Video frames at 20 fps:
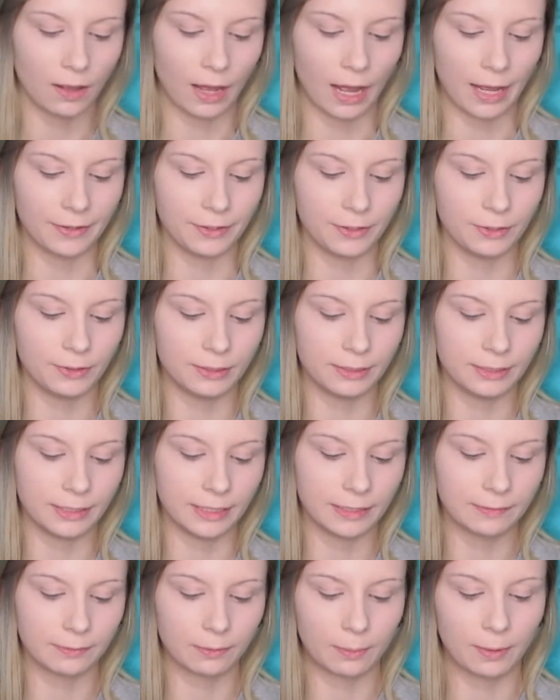I use
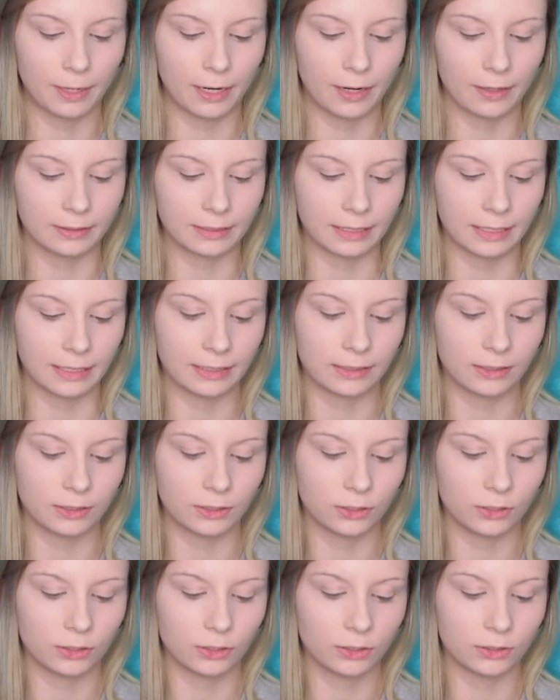this for my brows.
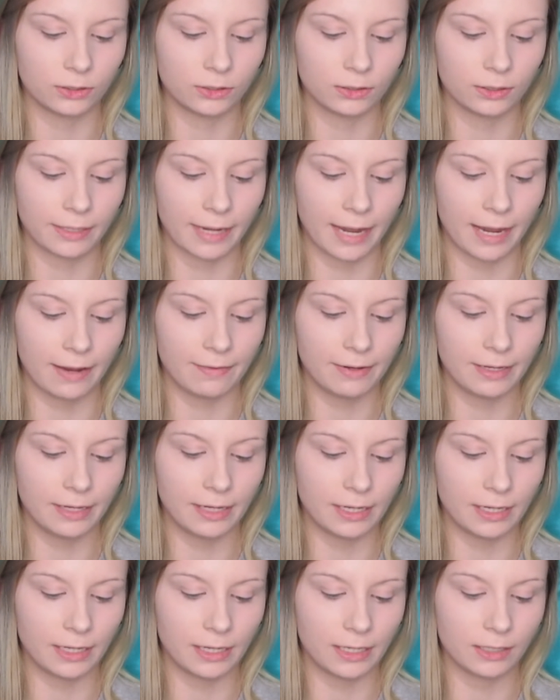It's
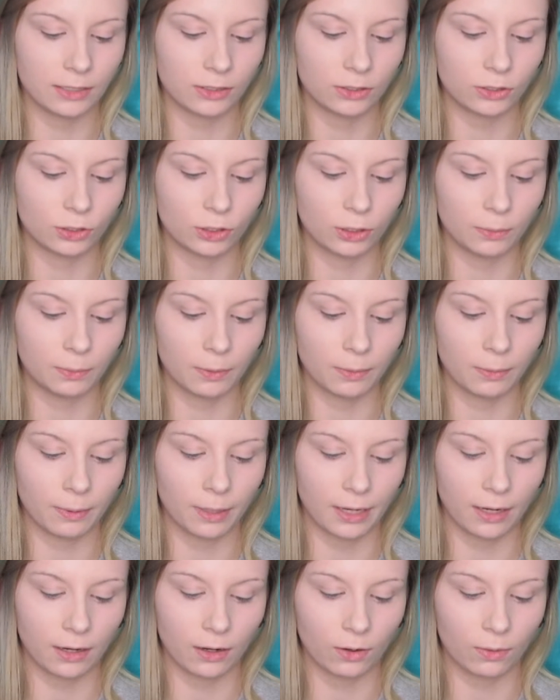KVD Super
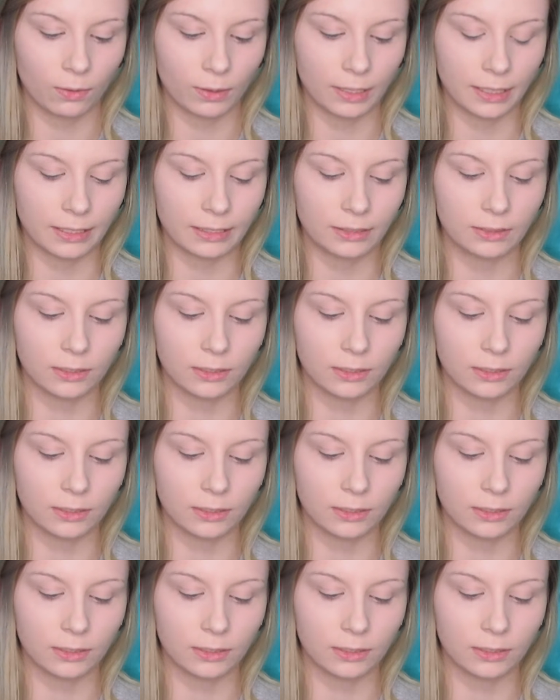Brow in